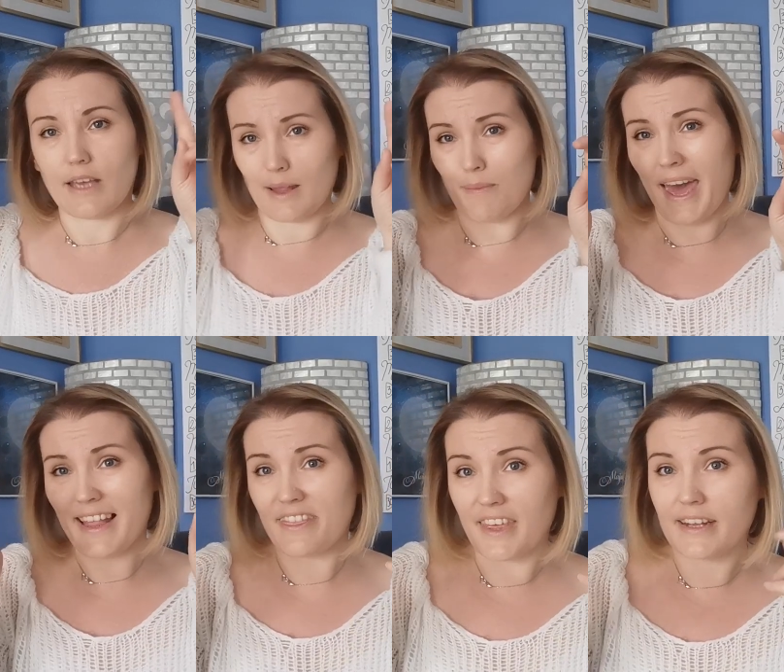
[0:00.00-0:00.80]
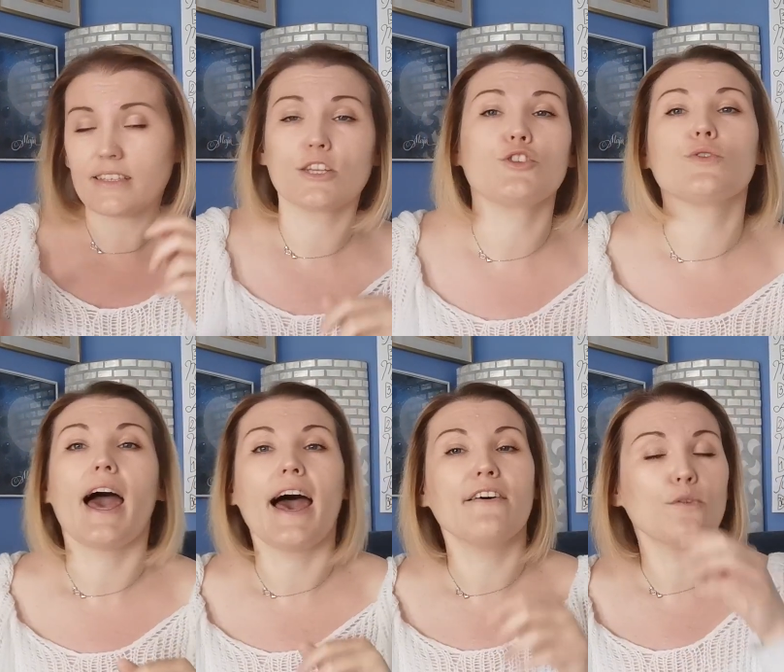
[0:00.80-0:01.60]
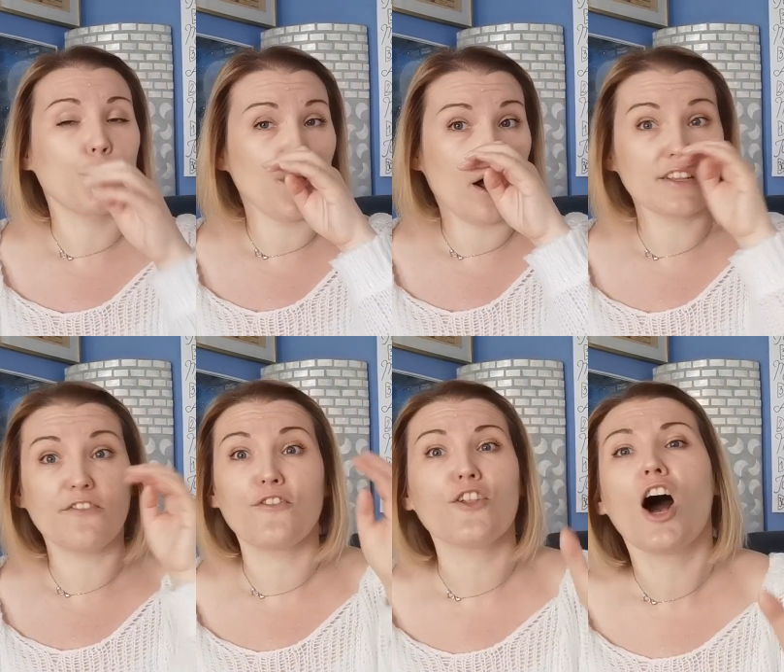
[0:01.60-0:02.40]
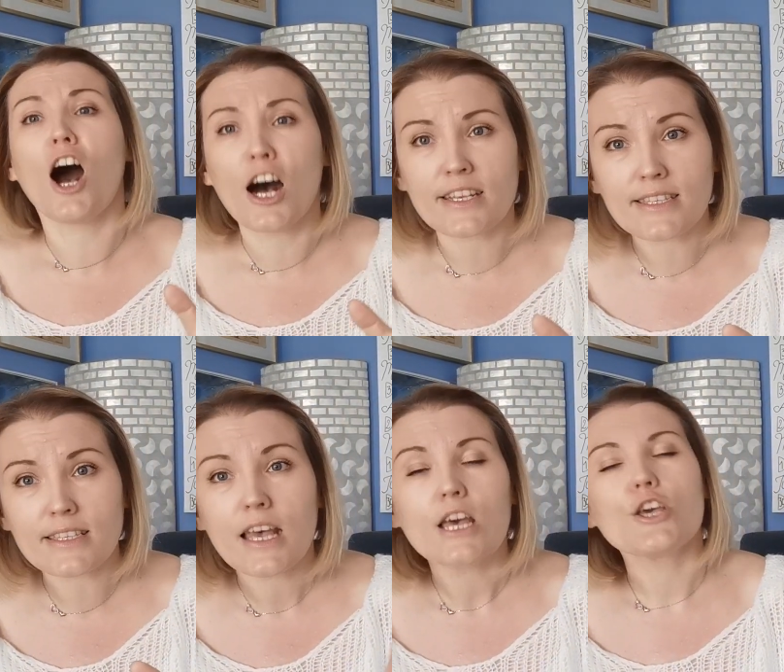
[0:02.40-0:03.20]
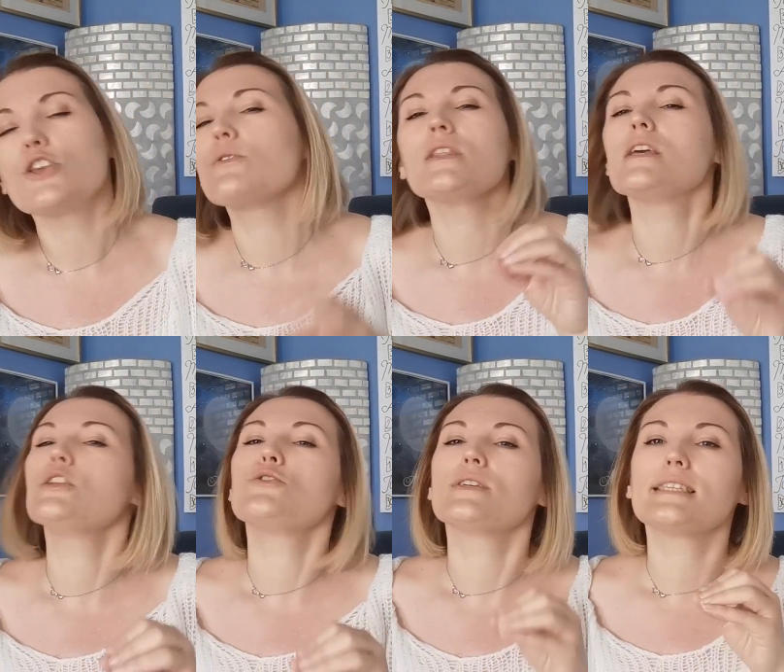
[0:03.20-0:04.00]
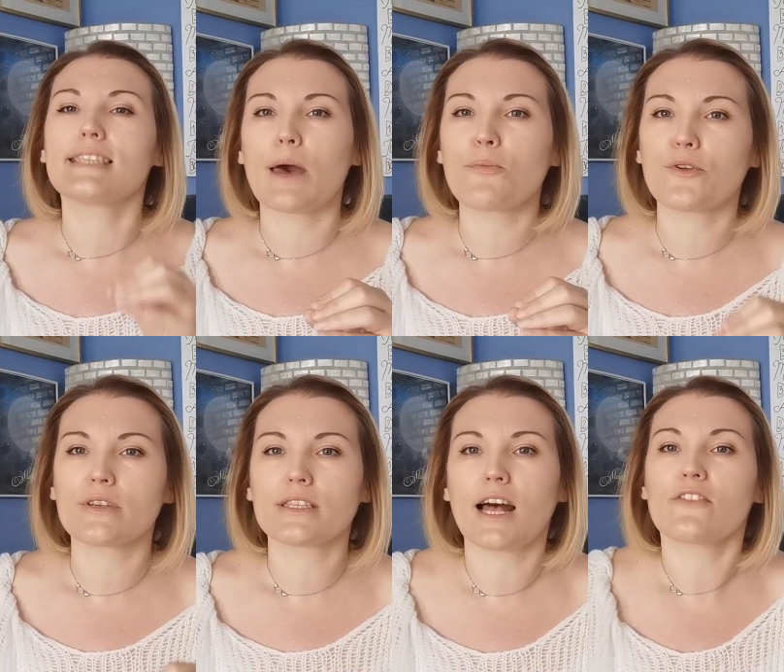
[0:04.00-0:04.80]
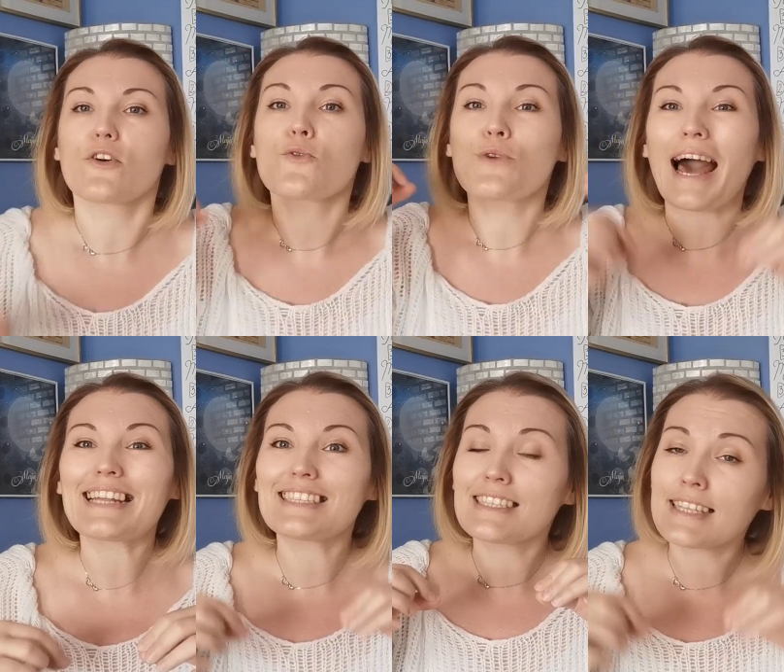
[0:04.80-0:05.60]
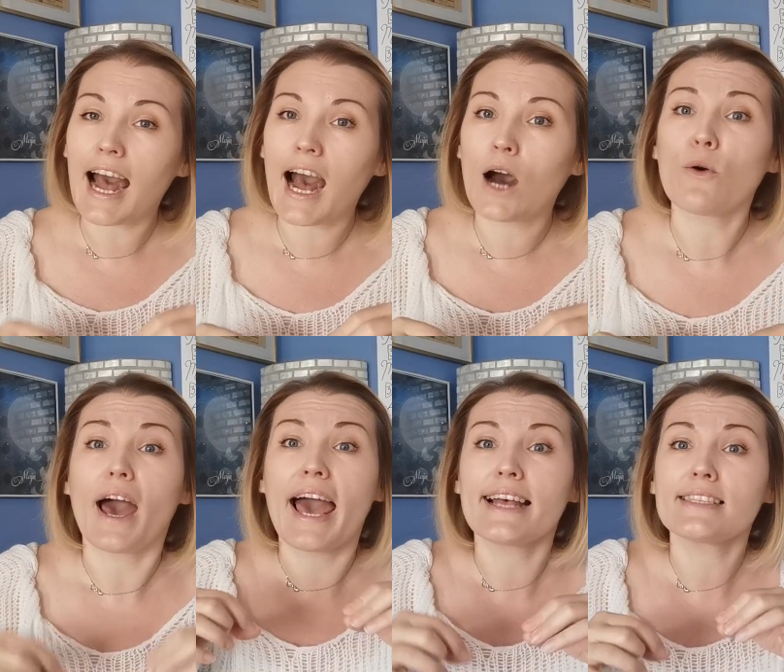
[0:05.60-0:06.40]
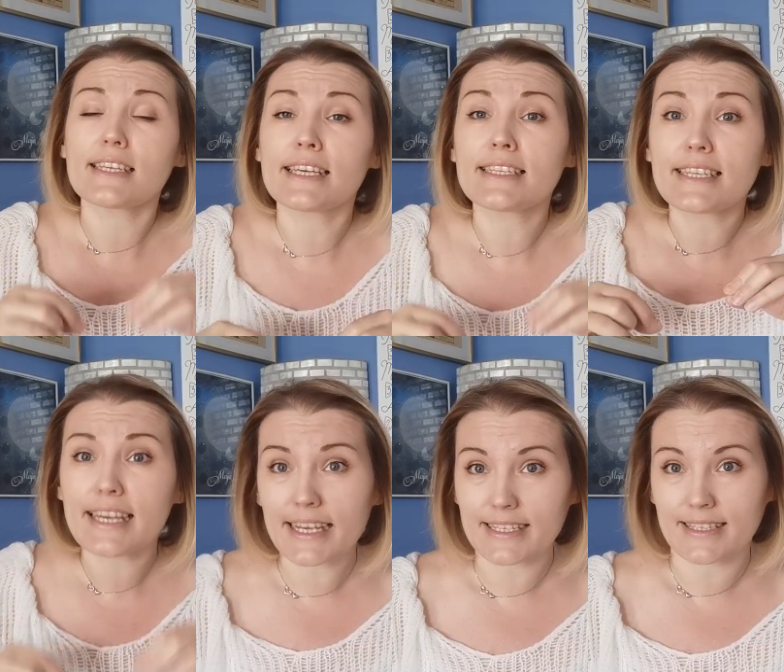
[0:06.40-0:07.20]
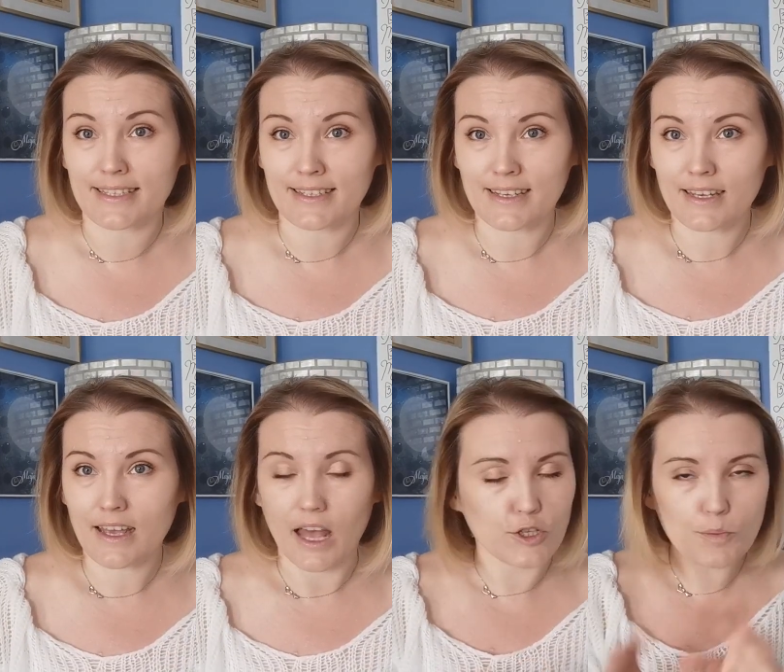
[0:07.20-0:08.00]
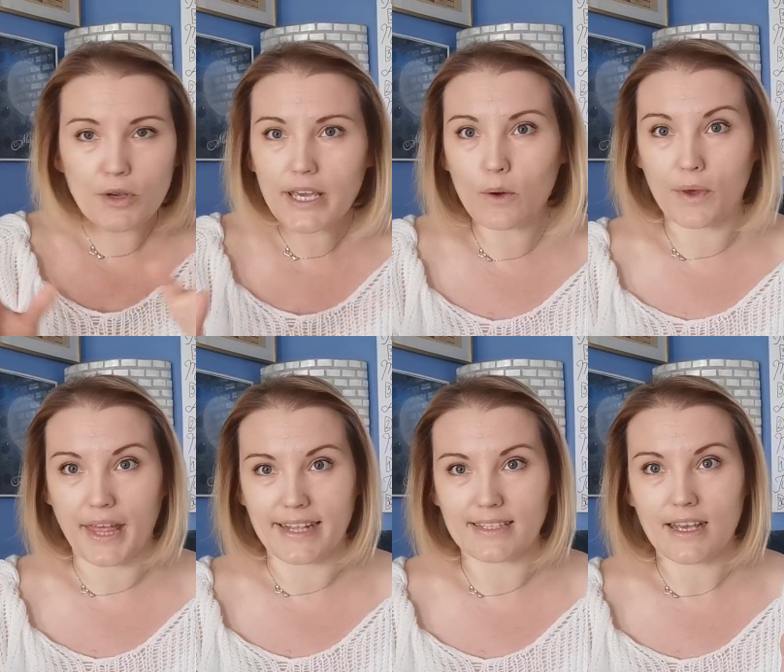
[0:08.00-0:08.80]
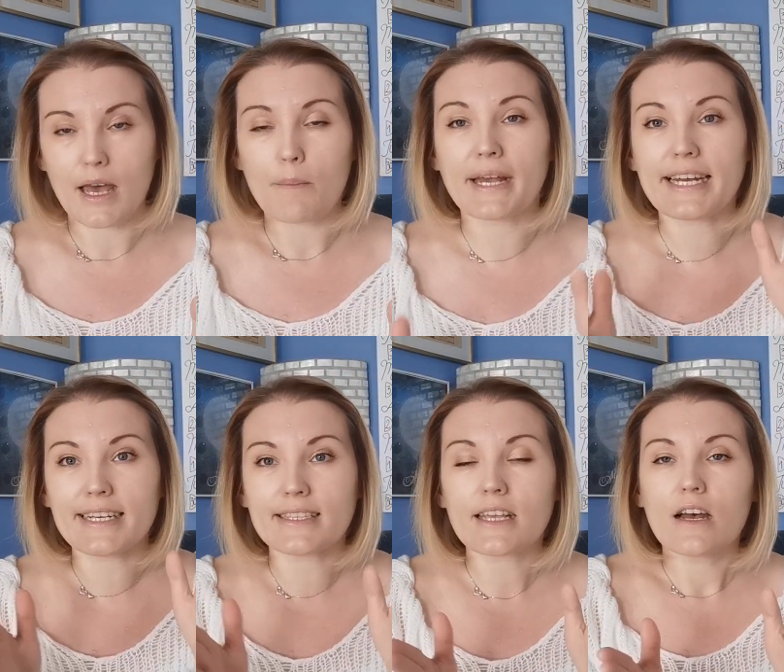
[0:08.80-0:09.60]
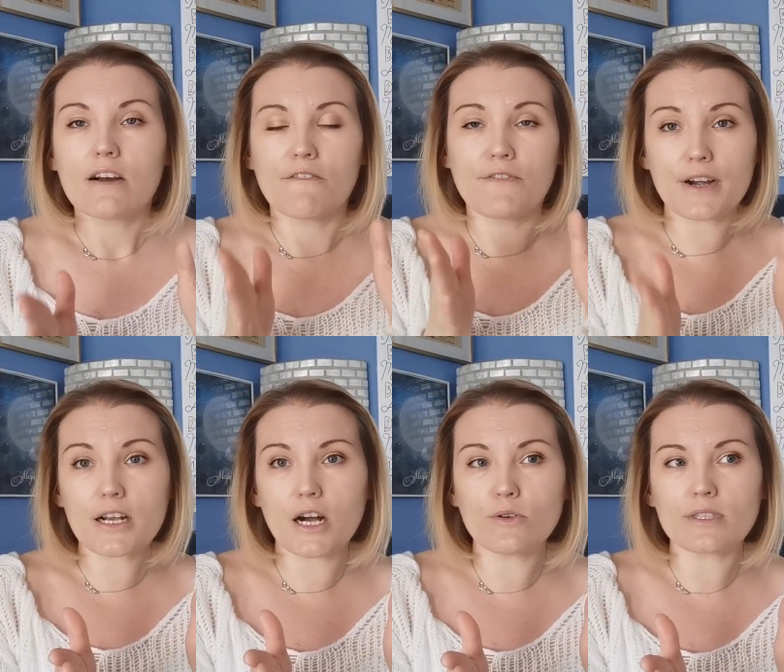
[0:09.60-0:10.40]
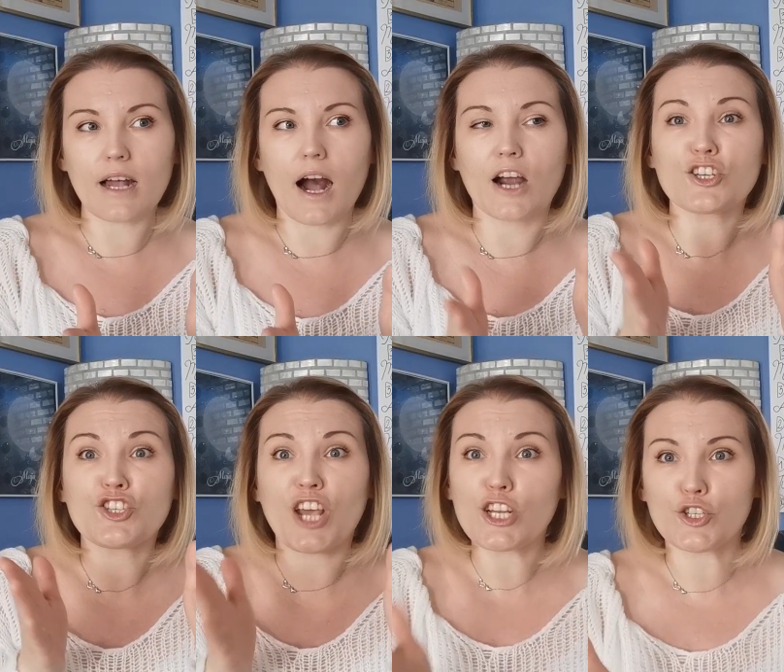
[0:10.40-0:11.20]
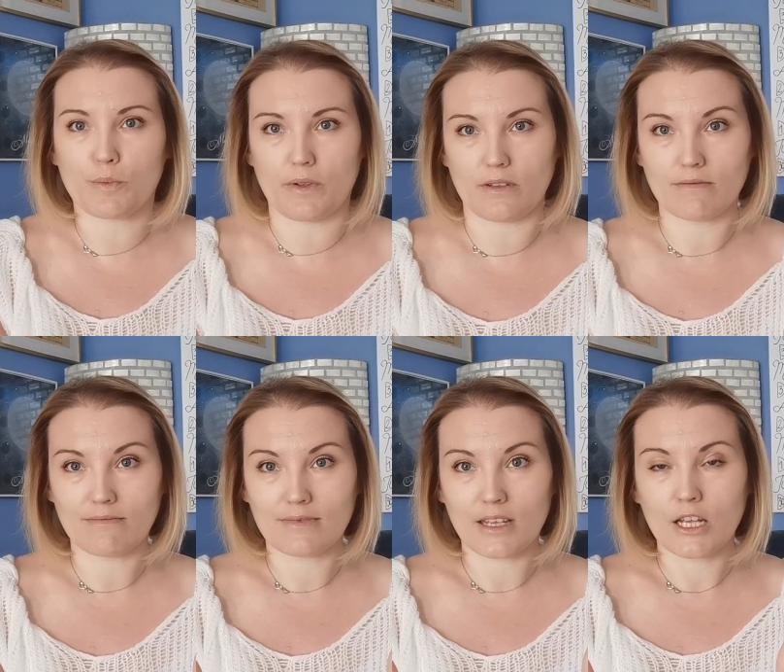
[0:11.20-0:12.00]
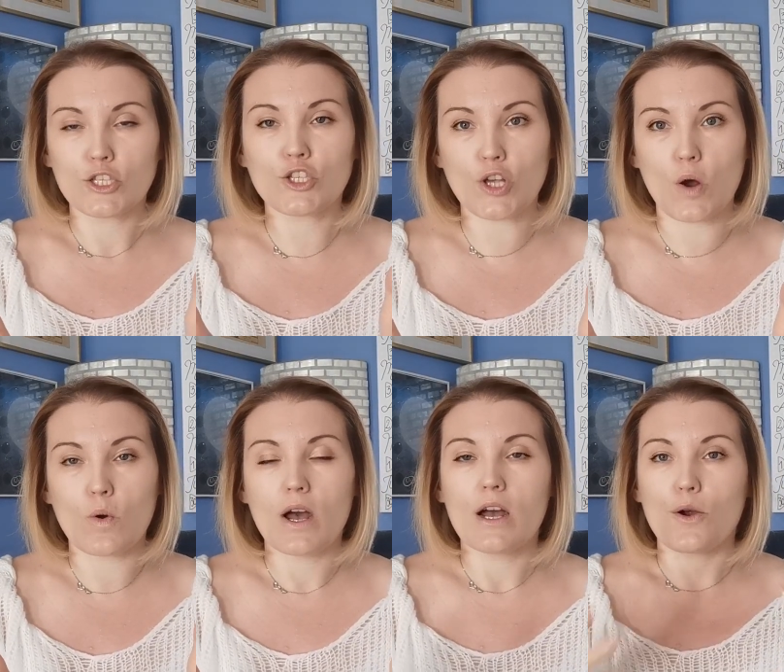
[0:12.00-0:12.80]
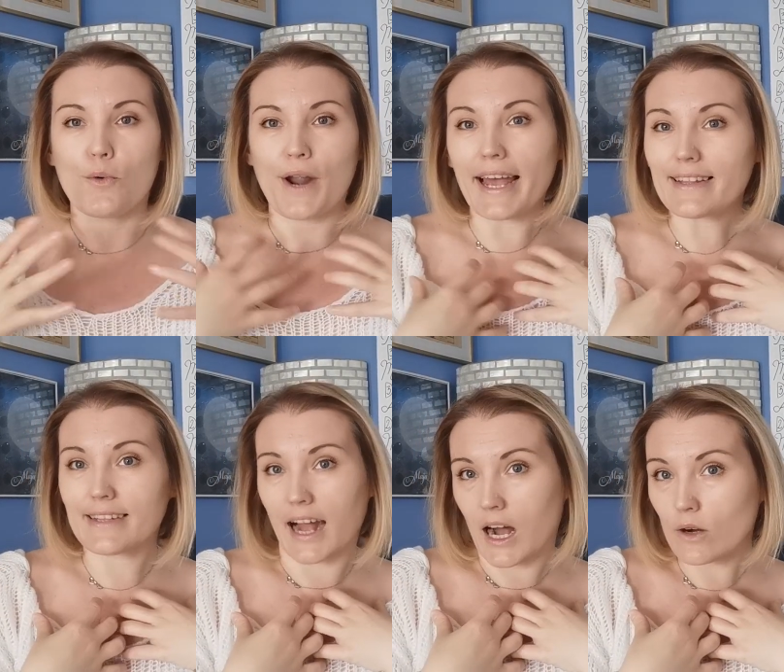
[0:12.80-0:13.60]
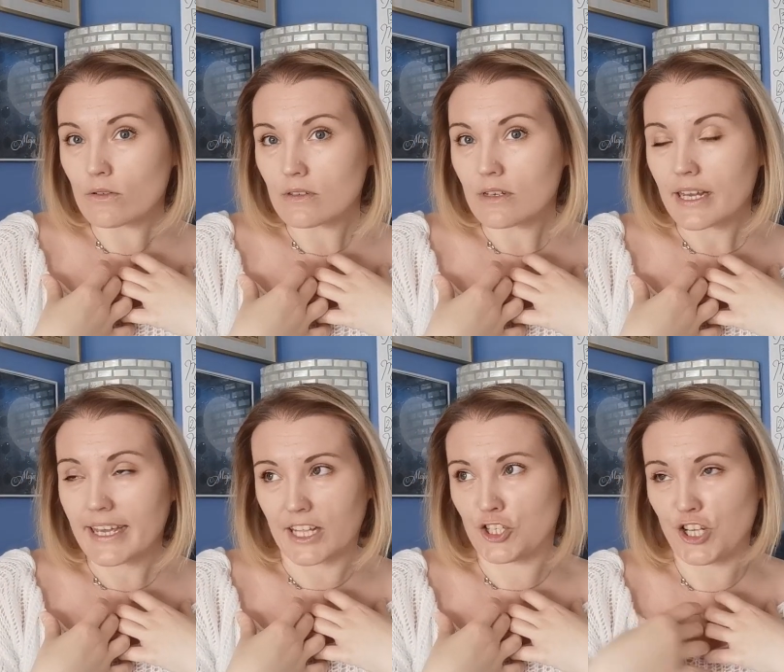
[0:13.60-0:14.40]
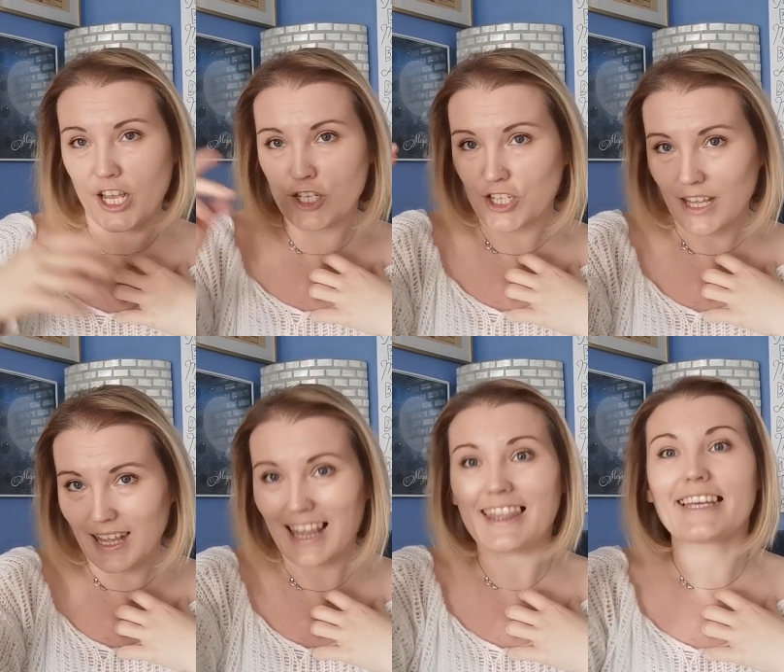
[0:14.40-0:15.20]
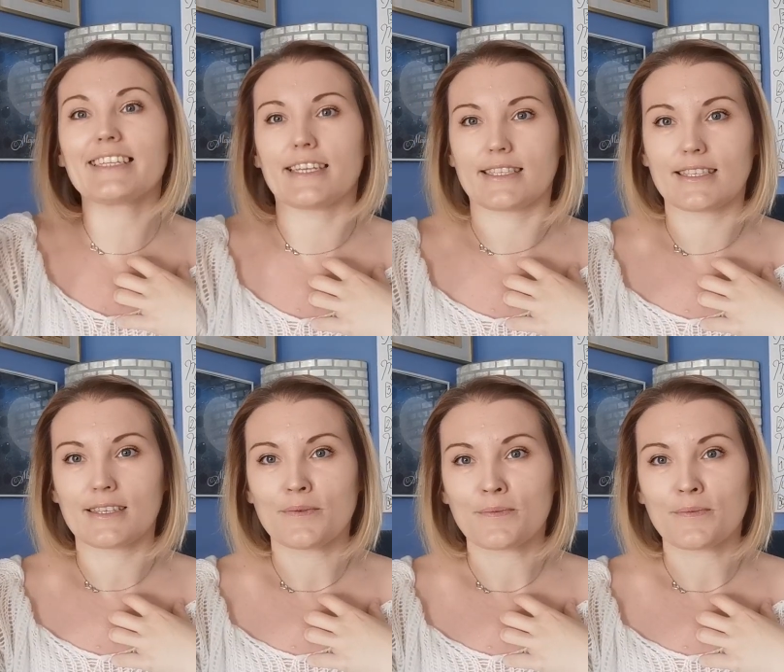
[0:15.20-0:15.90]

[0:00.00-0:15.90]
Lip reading: bad things that you have, with all the flaws. You need to accept yourself right now as it is, and to be okay with that, because Virgos are changeable. So right now can change like this